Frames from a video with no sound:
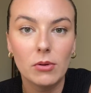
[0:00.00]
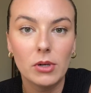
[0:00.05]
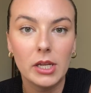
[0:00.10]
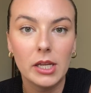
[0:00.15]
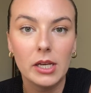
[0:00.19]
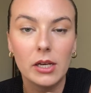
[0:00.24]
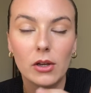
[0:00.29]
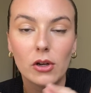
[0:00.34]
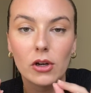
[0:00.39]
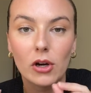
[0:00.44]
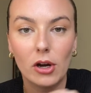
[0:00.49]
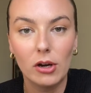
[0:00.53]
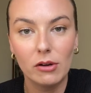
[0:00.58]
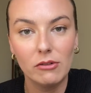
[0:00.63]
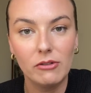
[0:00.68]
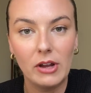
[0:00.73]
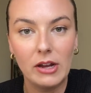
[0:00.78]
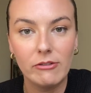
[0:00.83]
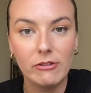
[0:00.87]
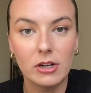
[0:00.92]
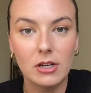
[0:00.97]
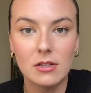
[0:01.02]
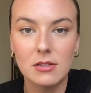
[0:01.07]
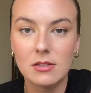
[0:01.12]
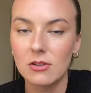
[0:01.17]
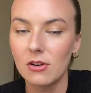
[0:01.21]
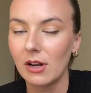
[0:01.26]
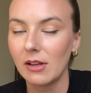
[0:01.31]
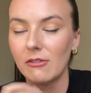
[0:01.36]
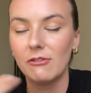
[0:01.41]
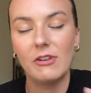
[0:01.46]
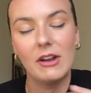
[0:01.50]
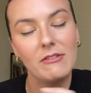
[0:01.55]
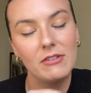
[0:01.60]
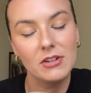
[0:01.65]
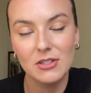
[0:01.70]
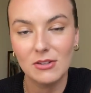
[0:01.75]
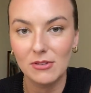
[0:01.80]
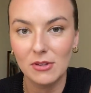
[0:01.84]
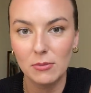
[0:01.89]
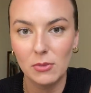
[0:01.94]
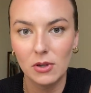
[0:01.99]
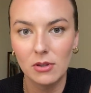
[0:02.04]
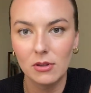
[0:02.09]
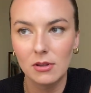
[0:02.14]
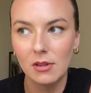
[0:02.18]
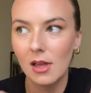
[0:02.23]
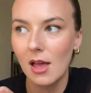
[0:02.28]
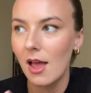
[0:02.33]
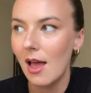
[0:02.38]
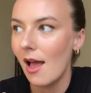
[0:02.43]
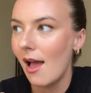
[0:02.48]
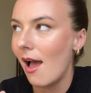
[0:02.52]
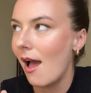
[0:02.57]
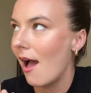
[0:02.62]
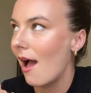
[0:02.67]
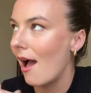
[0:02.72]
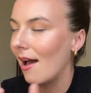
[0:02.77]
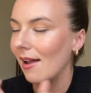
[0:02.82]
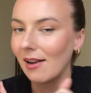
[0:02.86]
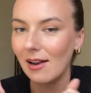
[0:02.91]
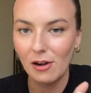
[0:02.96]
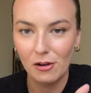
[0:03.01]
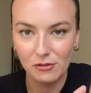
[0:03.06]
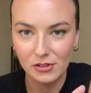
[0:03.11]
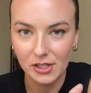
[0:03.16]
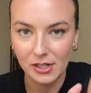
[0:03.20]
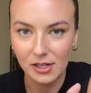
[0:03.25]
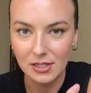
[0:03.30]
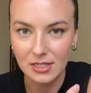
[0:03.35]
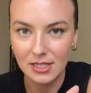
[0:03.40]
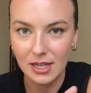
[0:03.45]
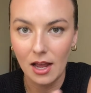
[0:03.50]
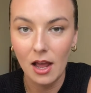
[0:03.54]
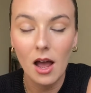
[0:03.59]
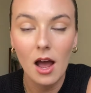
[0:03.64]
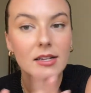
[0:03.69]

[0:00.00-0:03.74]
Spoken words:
in current favorites or like favorites of the month, and I love that idea.